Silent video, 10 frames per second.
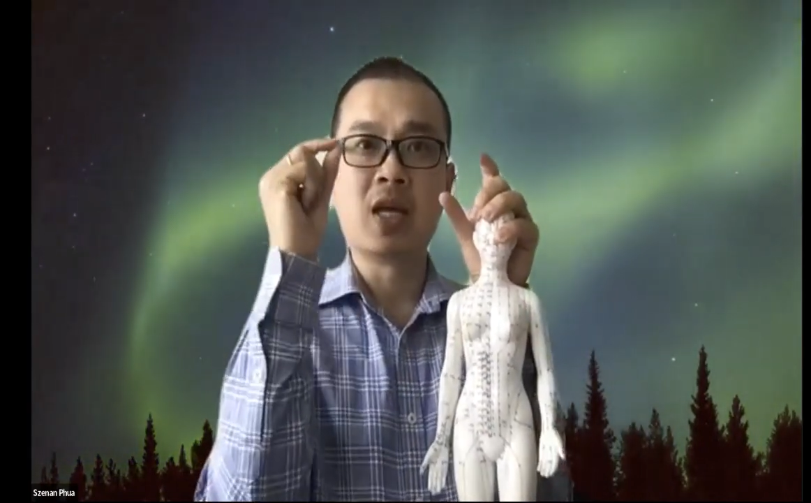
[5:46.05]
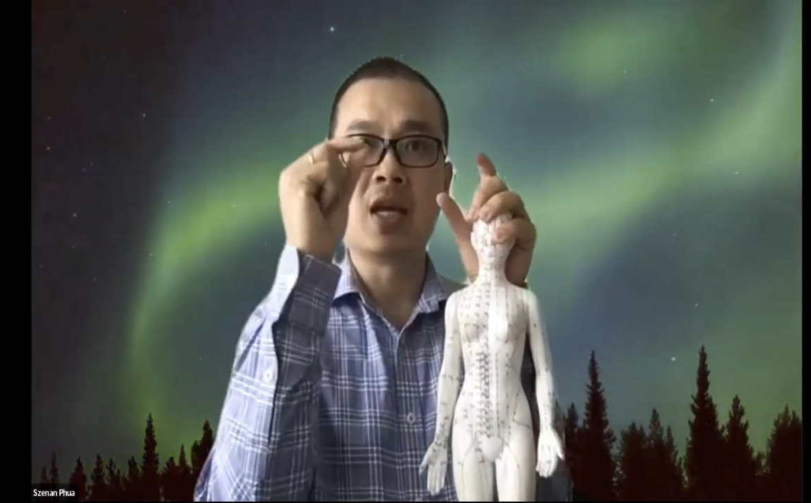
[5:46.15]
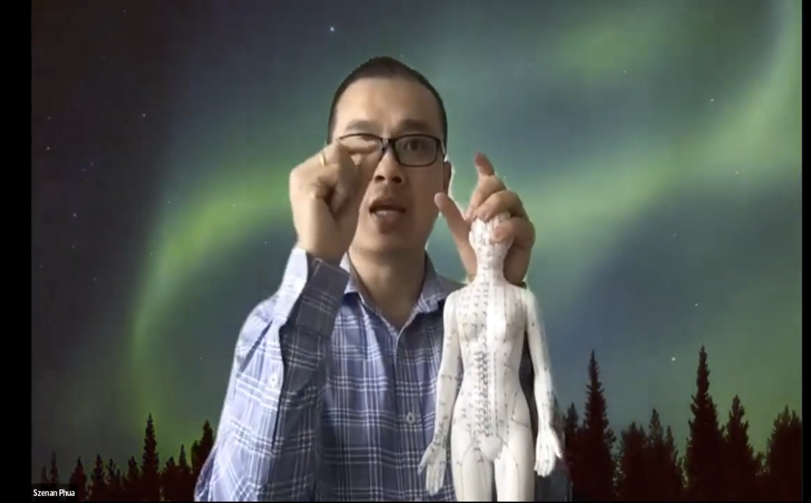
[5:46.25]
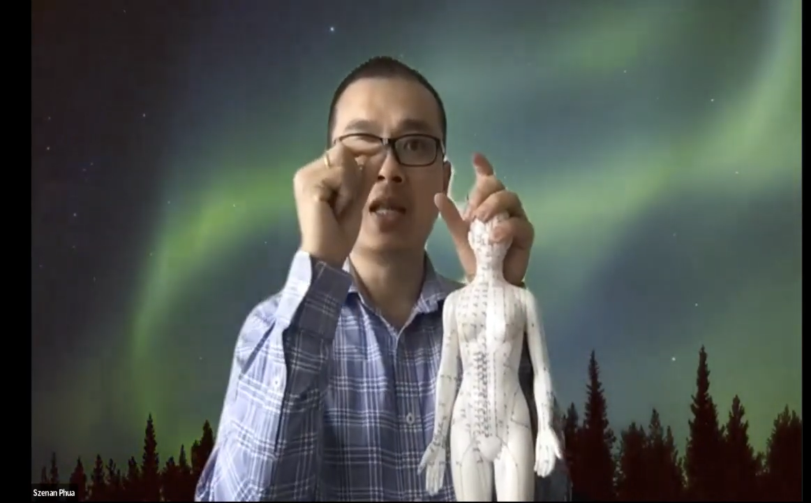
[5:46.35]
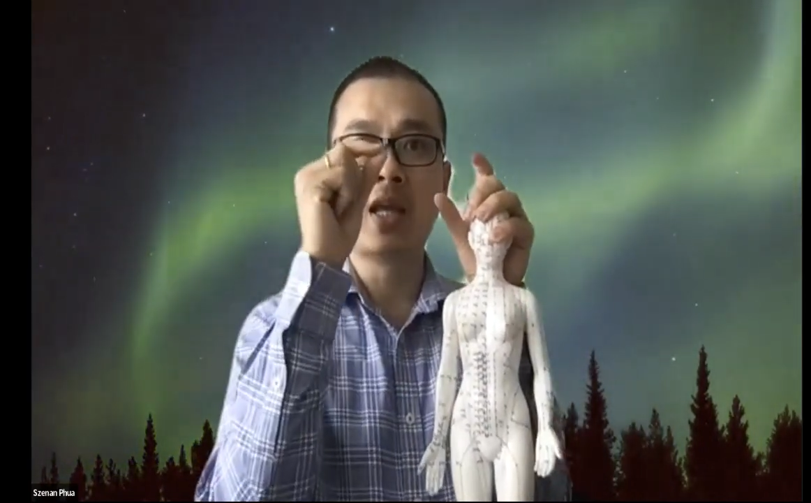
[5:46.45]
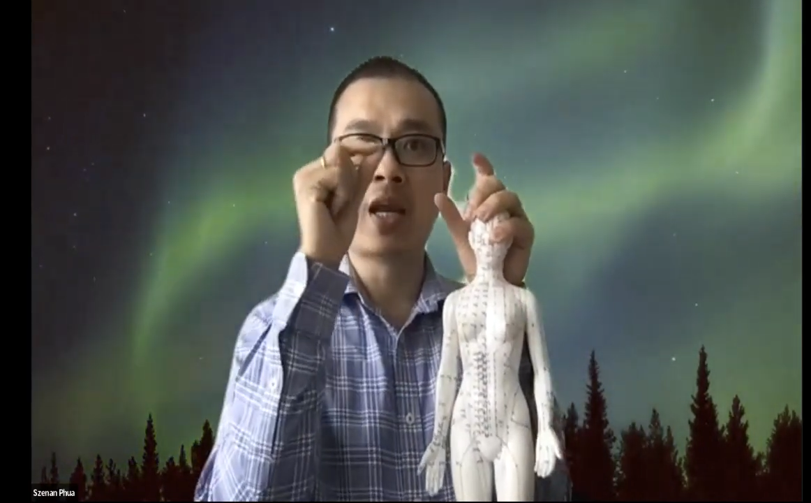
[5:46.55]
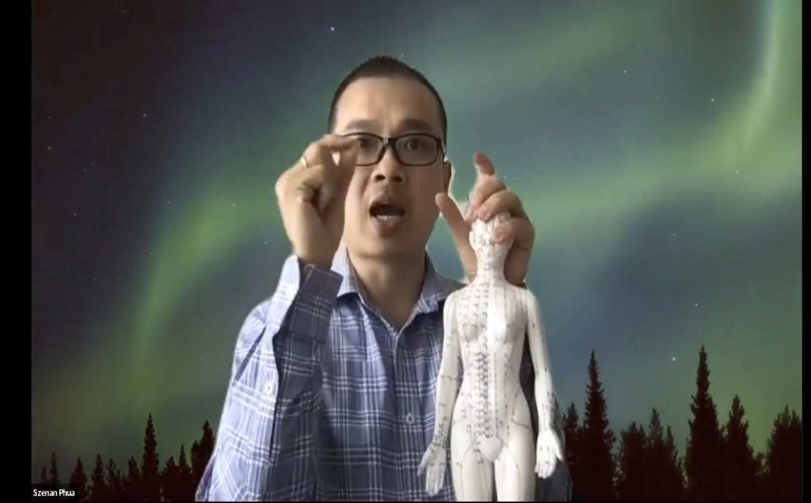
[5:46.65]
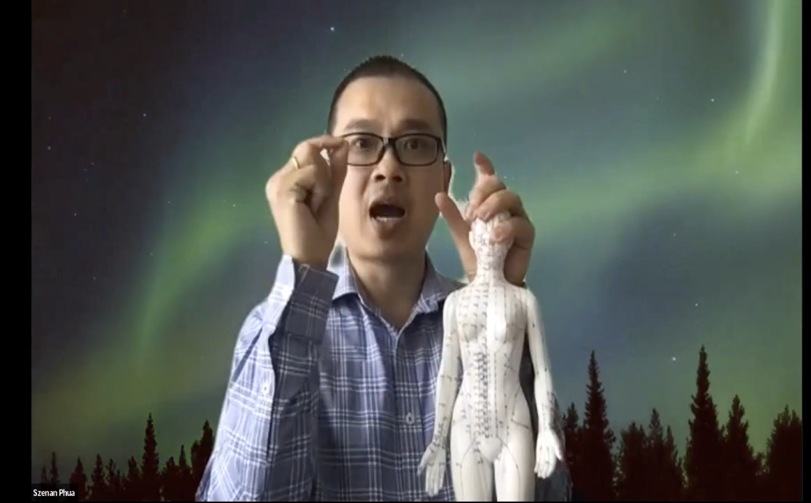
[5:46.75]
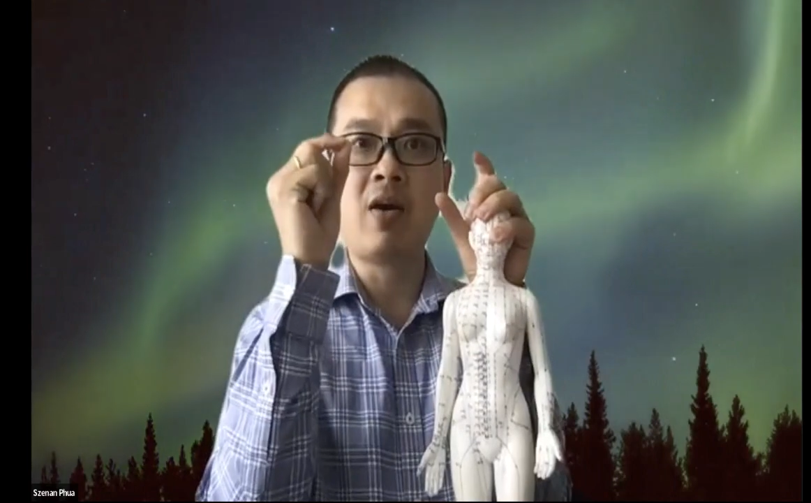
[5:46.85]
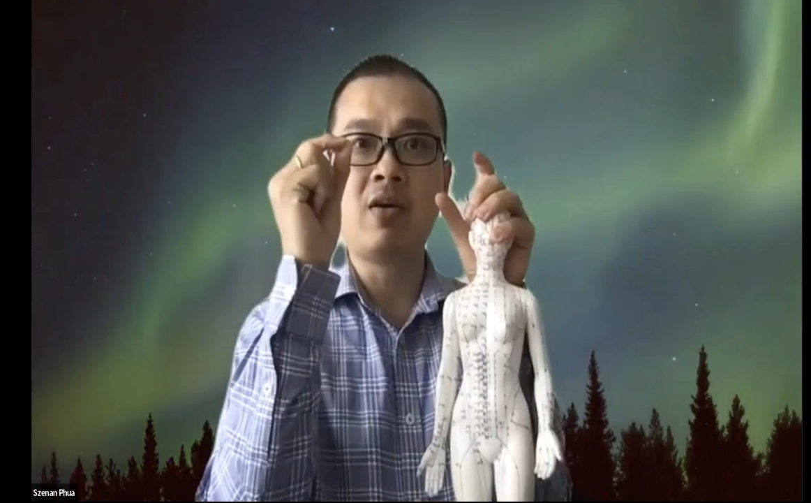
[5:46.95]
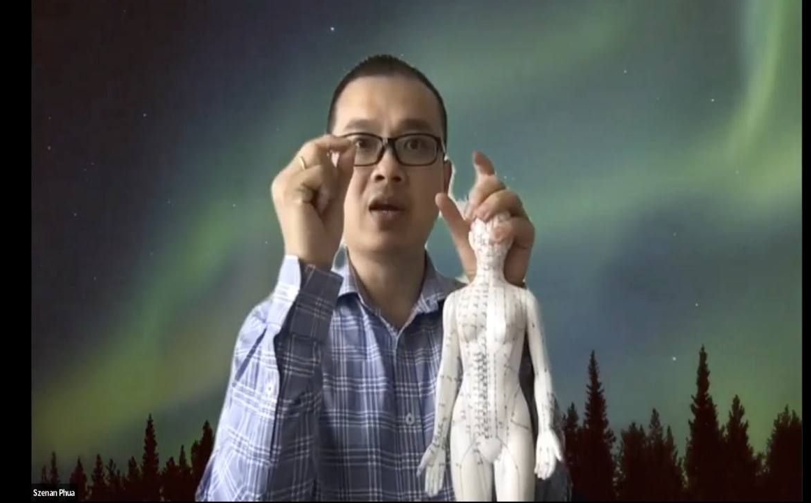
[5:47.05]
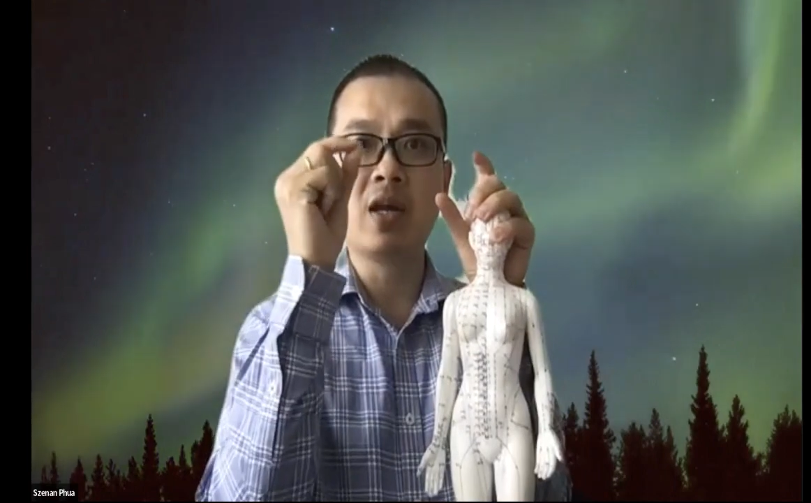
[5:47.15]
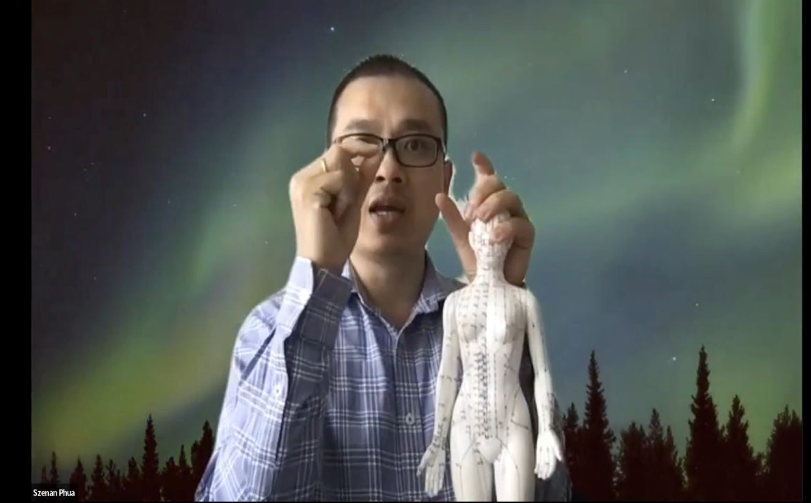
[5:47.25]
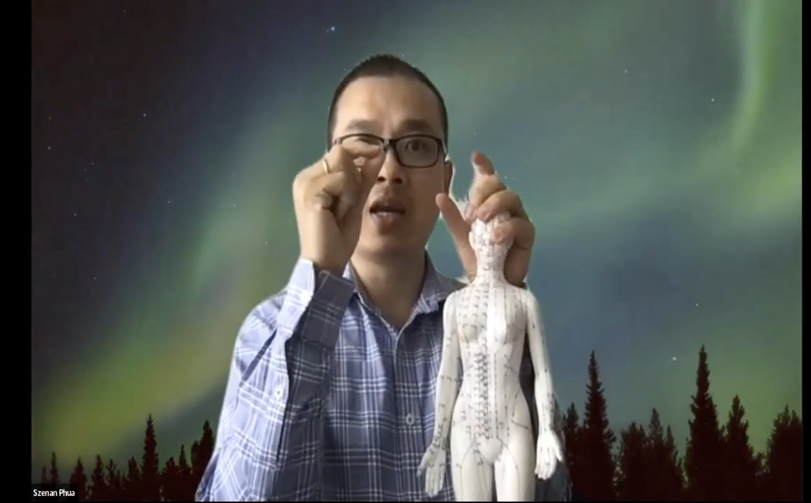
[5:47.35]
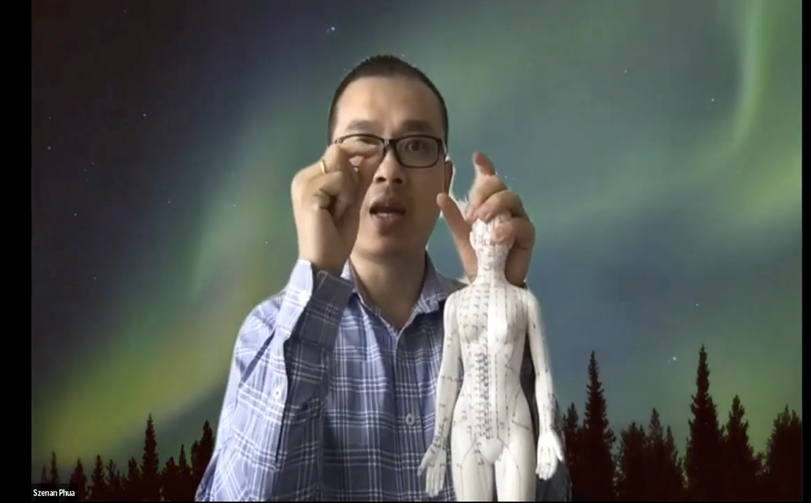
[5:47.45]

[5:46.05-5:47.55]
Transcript: In and out, in